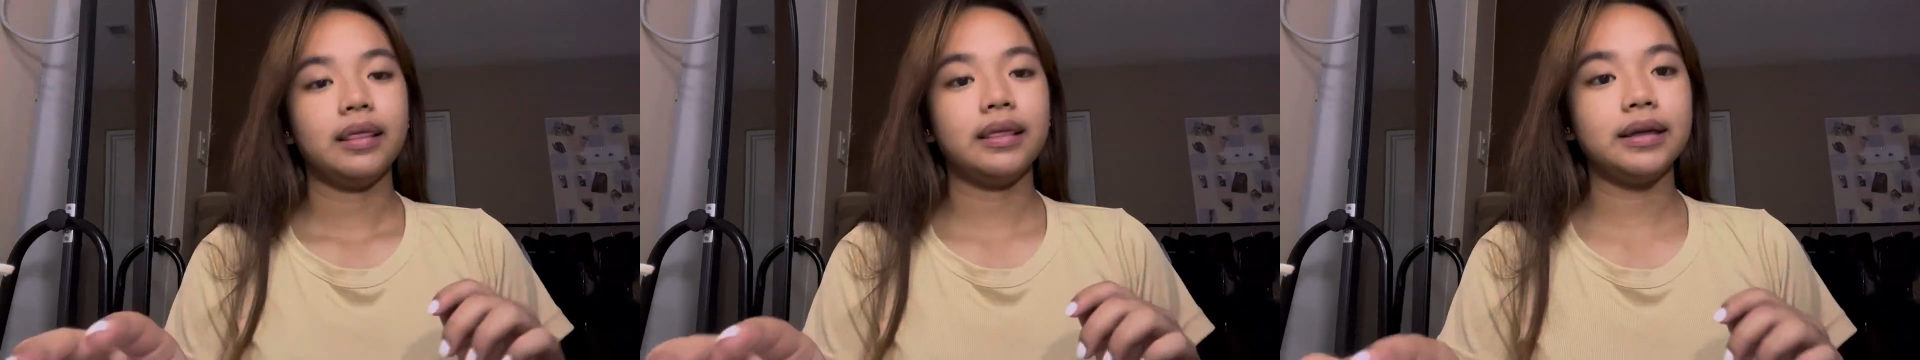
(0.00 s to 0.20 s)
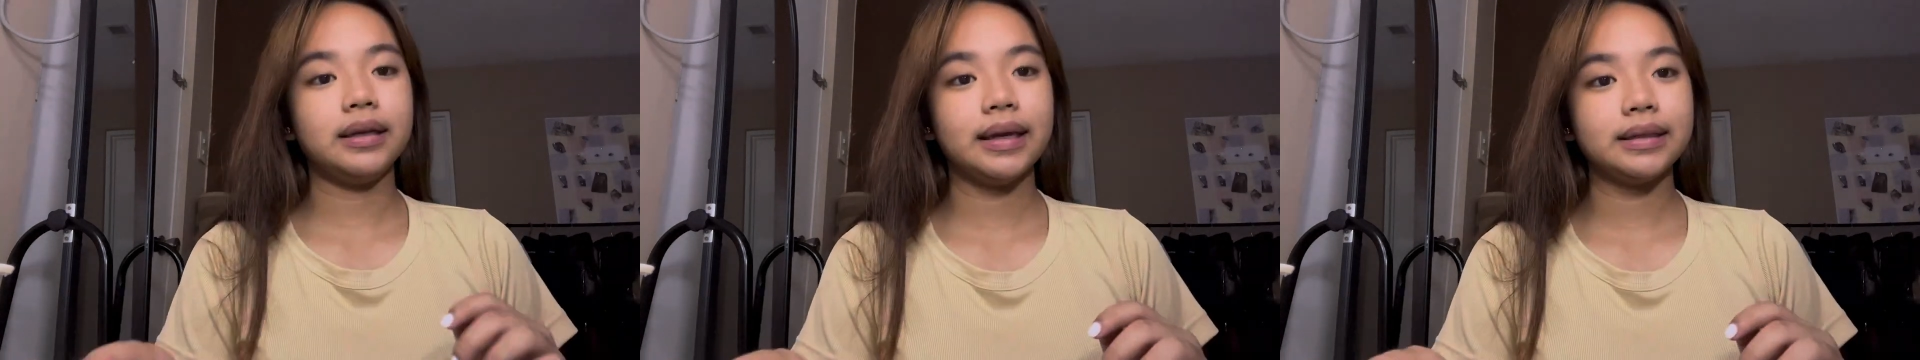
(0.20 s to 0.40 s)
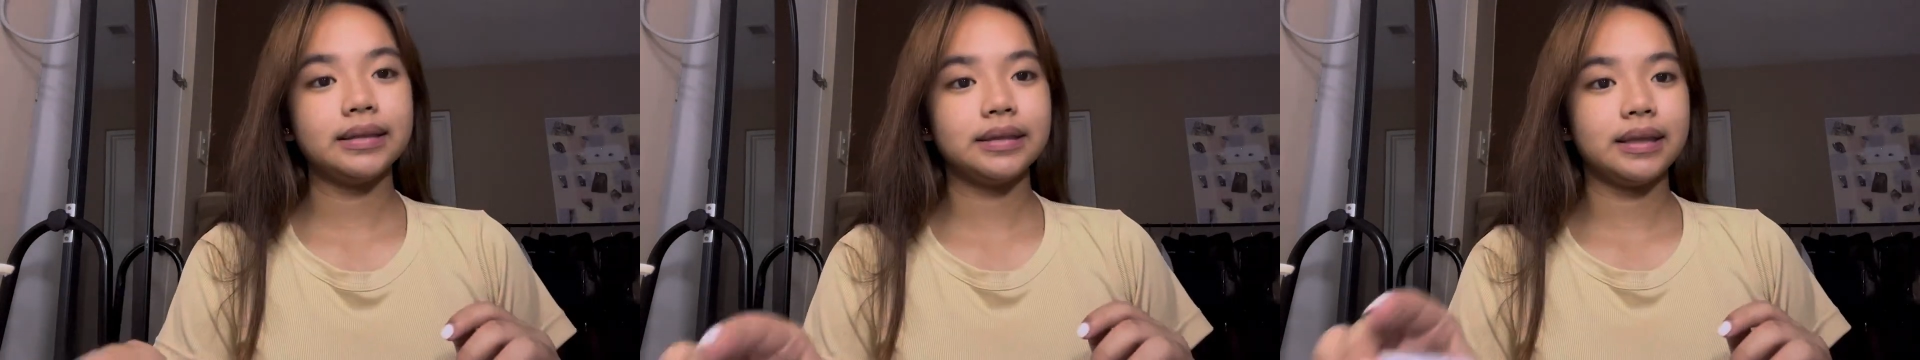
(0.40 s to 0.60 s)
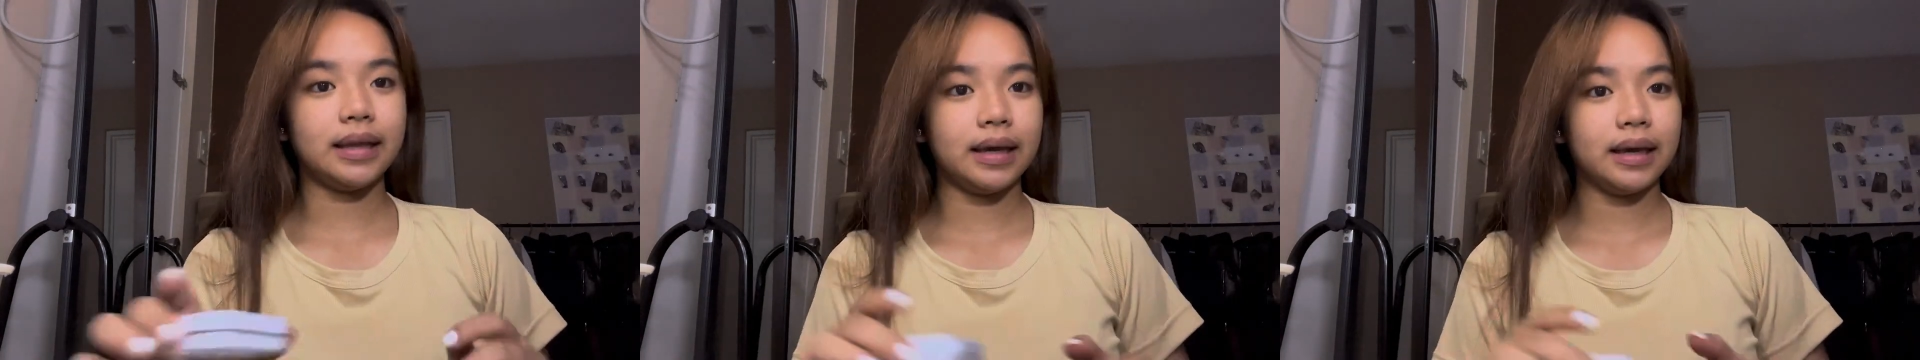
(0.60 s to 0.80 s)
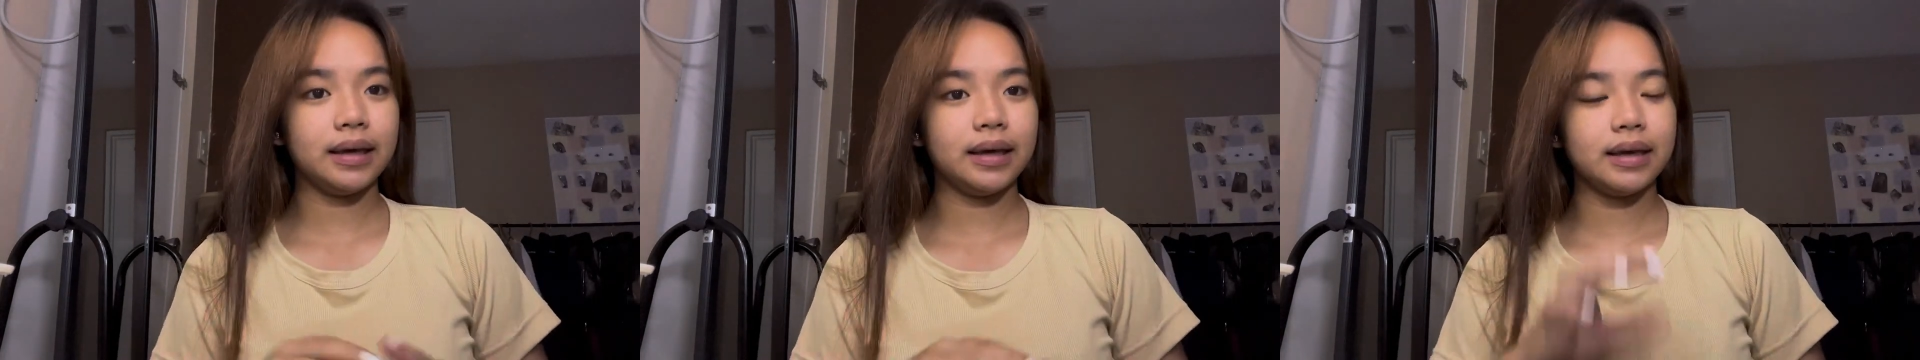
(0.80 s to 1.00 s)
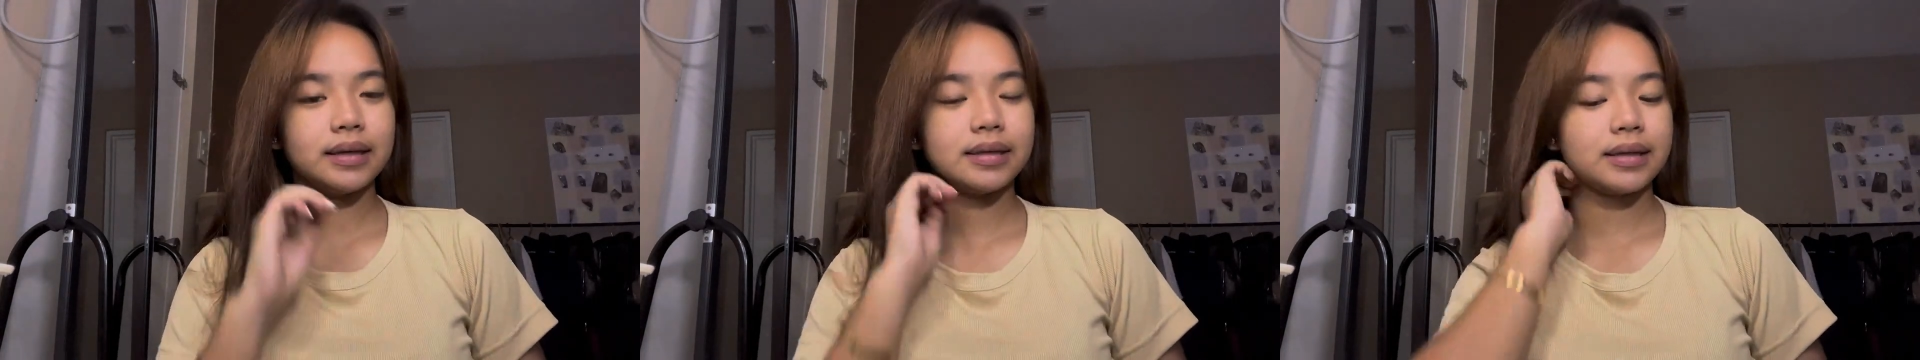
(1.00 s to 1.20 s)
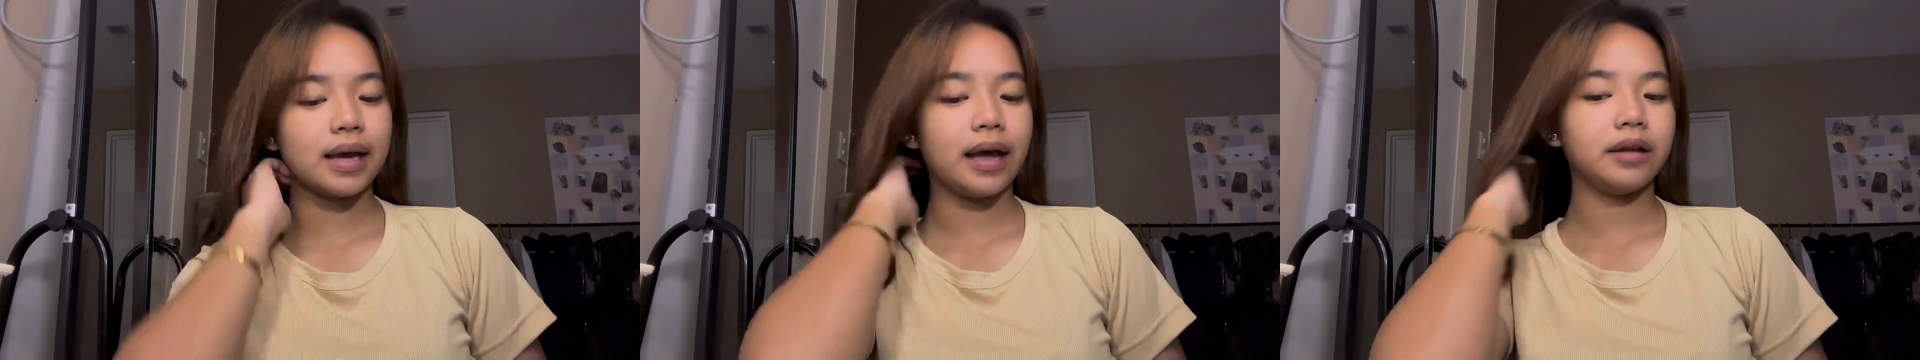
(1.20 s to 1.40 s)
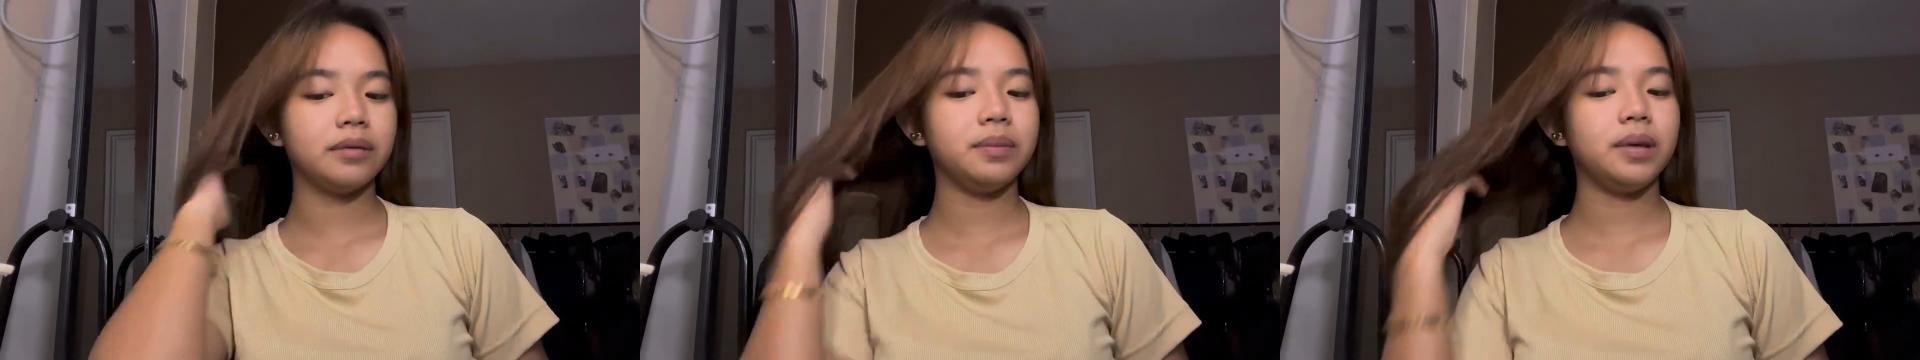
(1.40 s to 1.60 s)
The next thing is
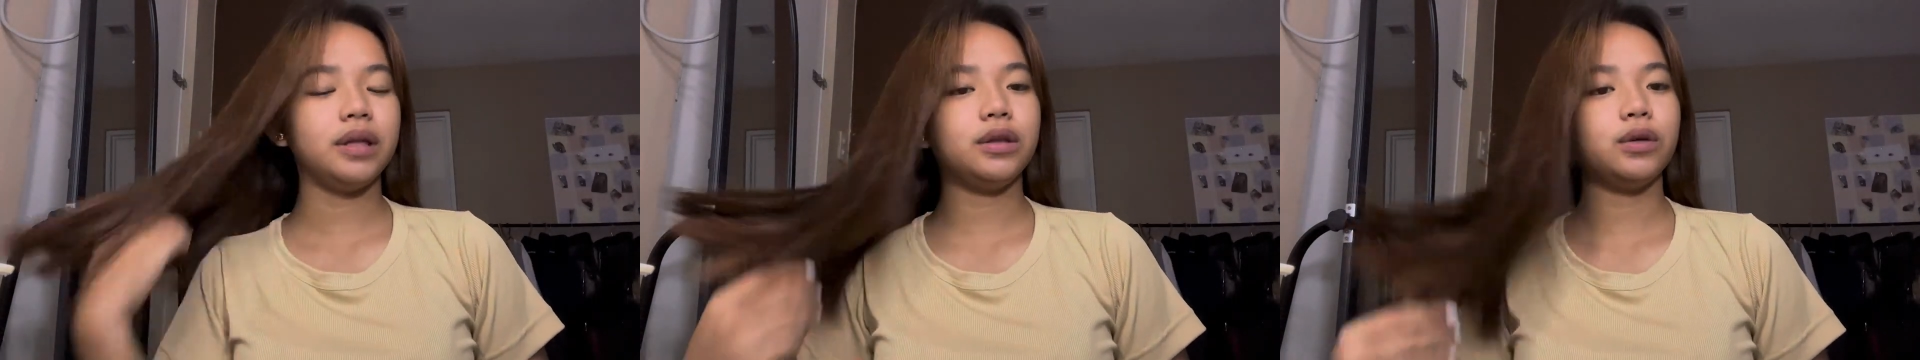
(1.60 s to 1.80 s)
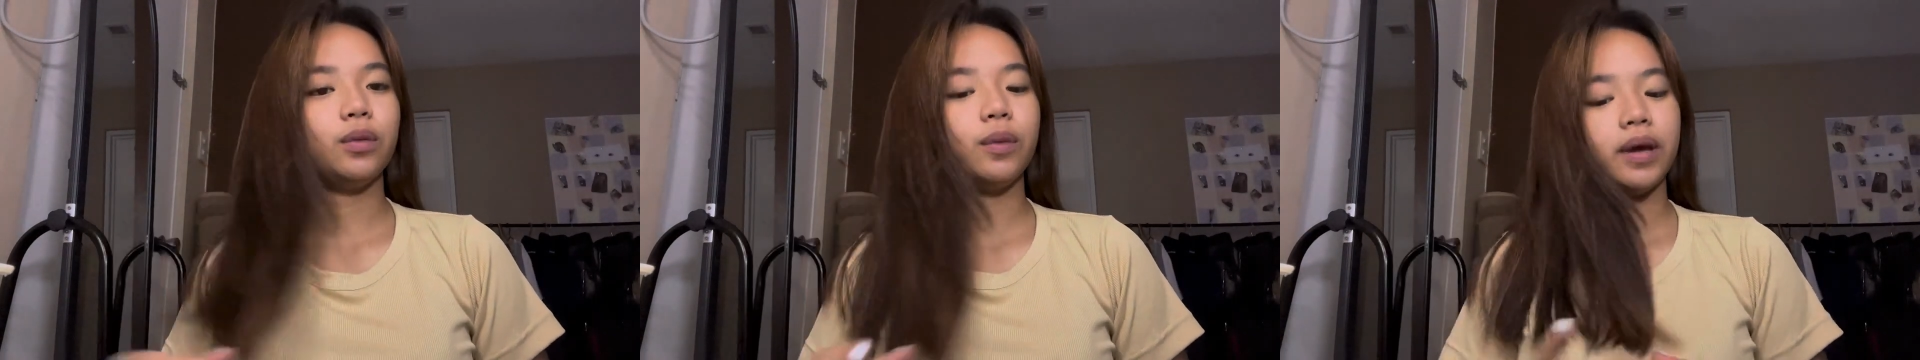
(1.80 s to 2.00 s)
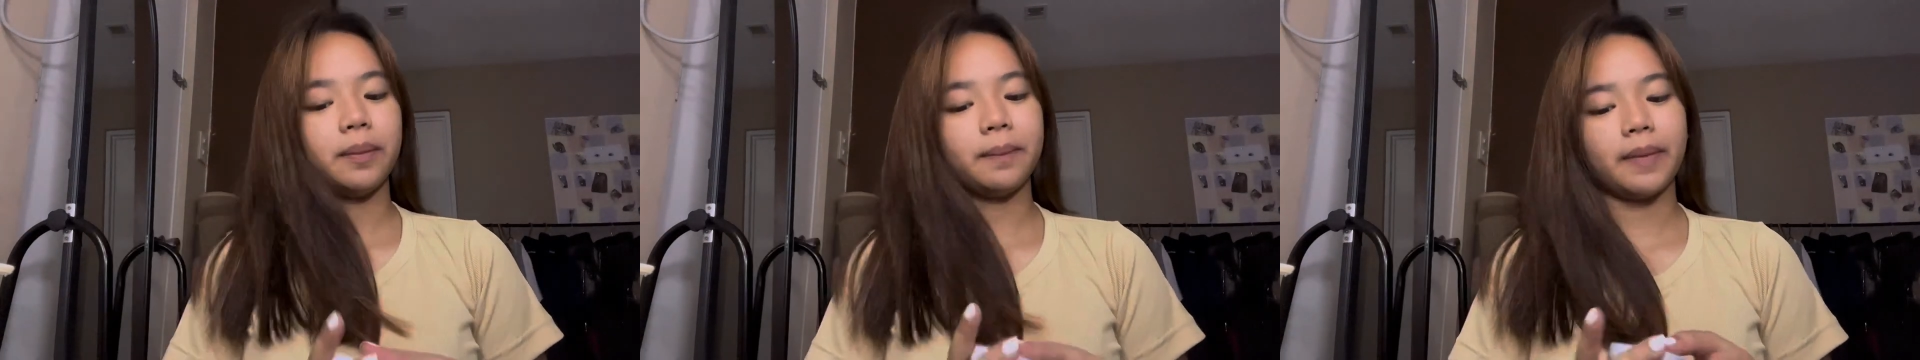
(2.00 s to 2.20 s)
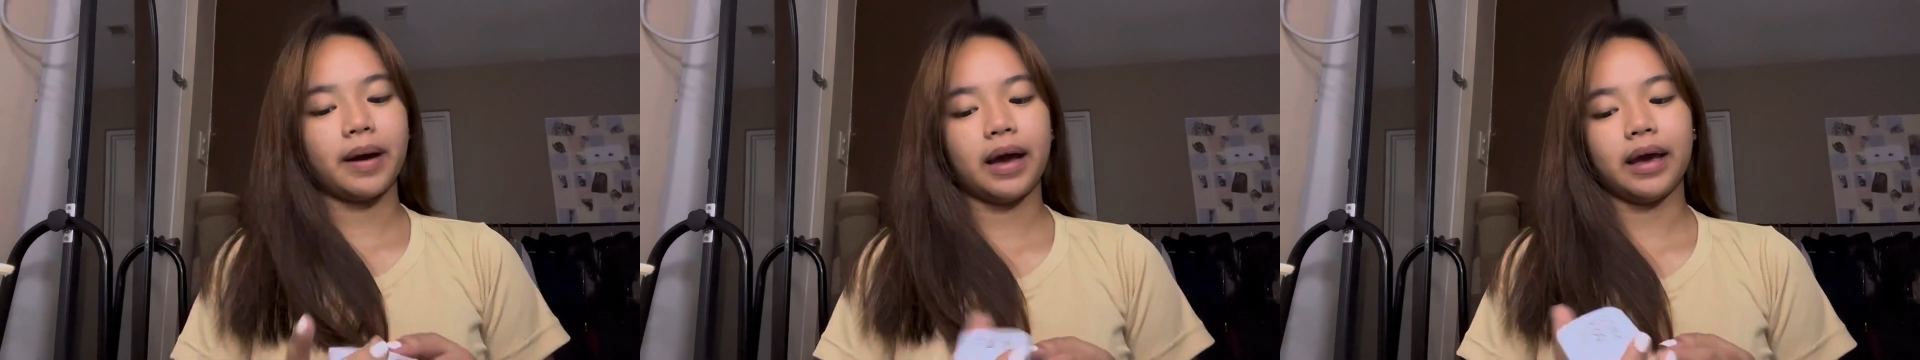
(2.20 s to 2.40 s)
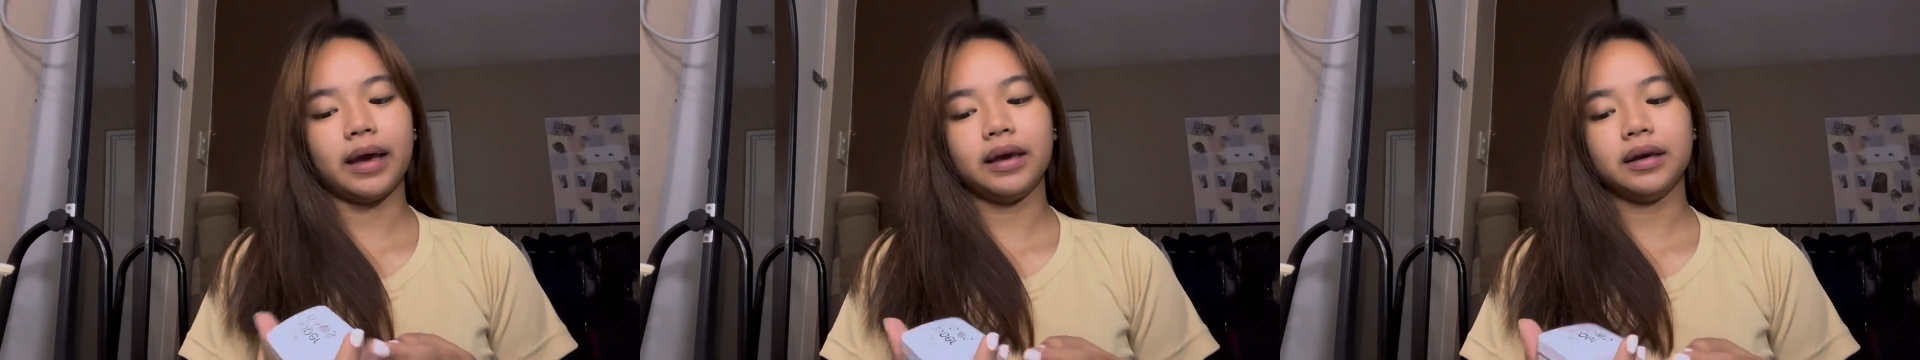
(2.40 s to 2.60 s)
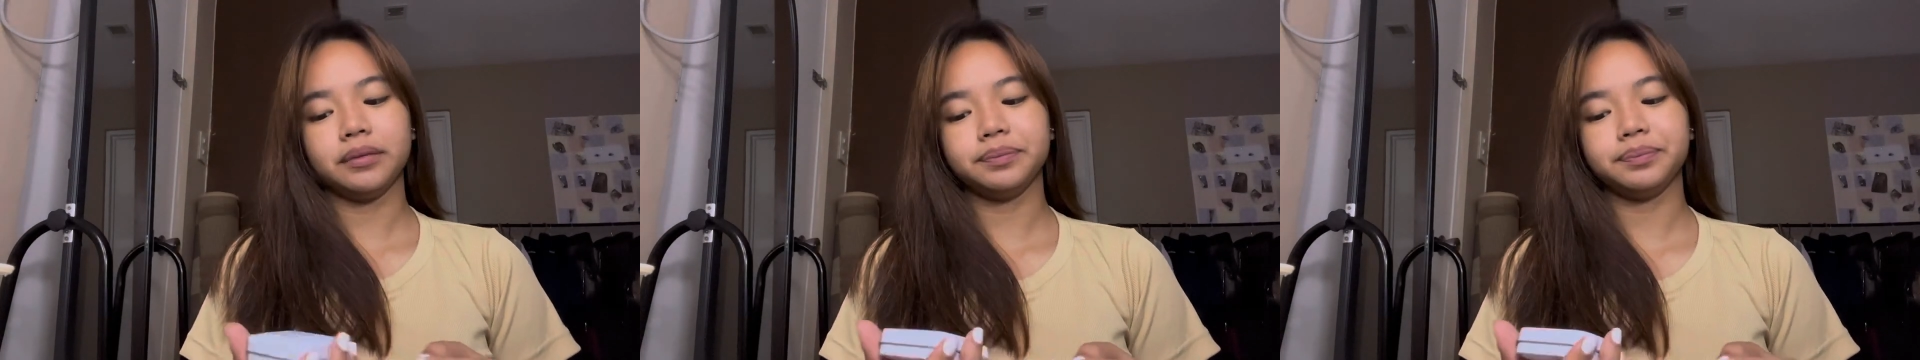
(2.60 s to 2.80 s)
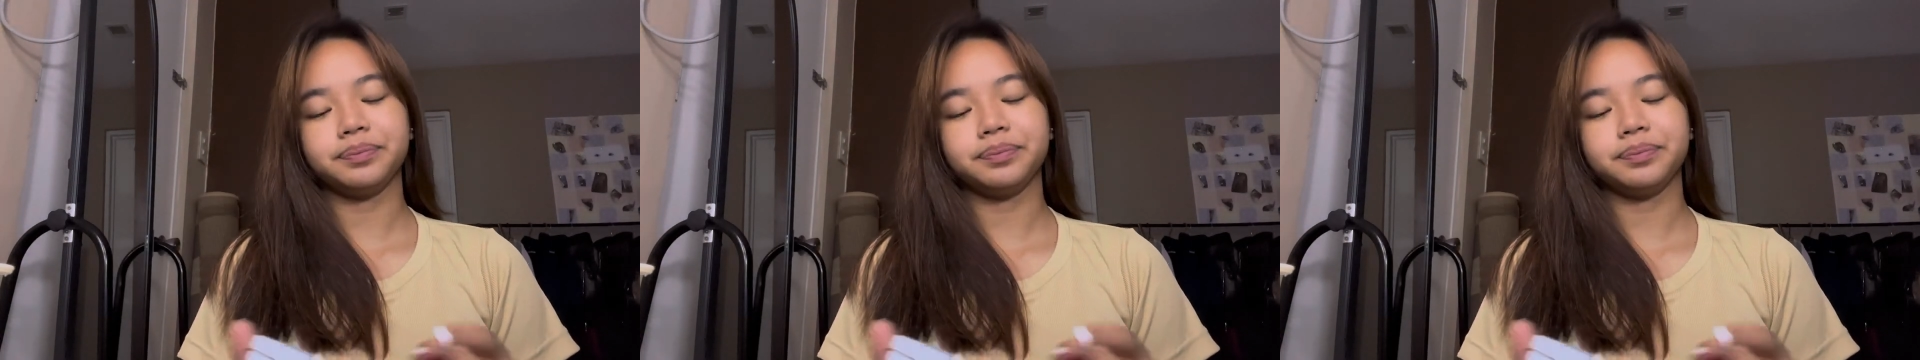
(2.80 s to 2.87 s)
I'll be doing my